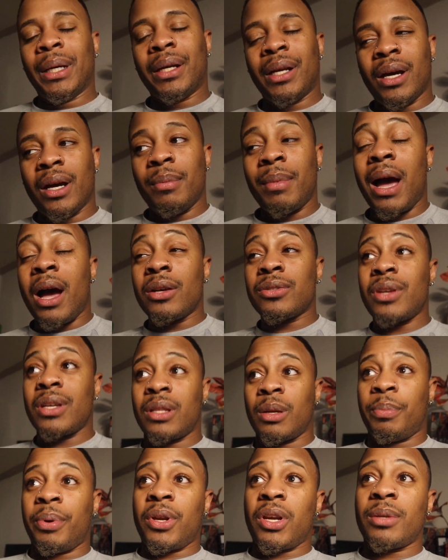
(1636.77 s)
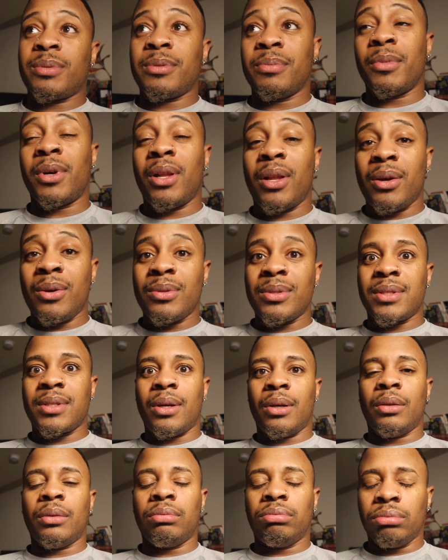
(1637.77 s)
I also have to put up some clothes,
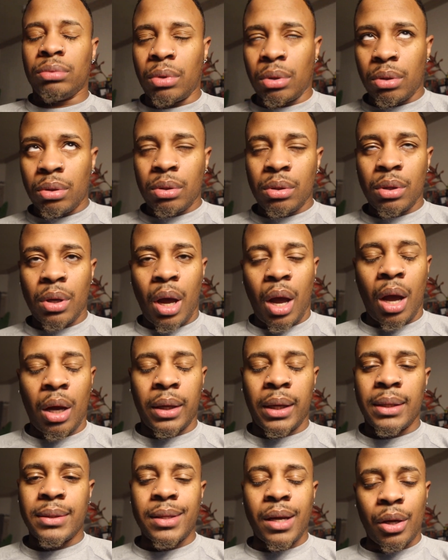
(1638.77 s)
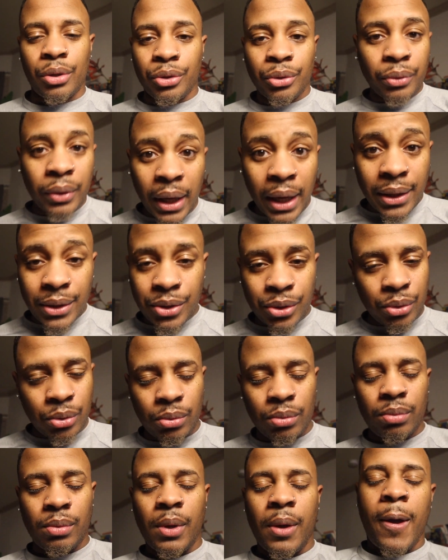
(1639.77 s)
so I guess I'll do that
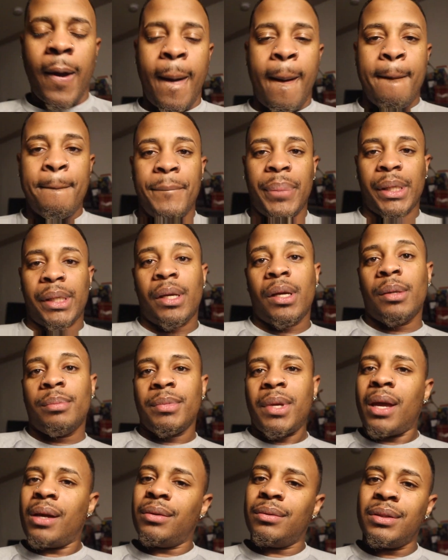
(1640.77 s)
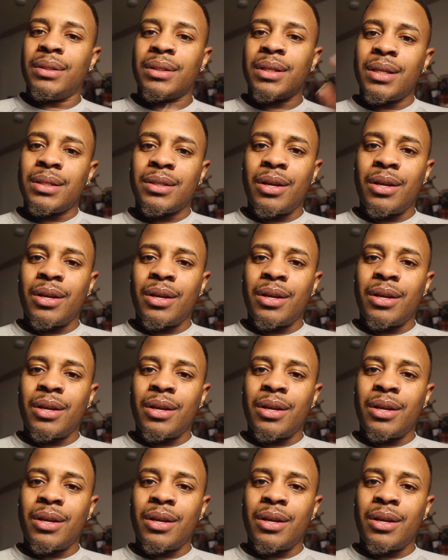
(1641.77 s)
too. But yeah, let's get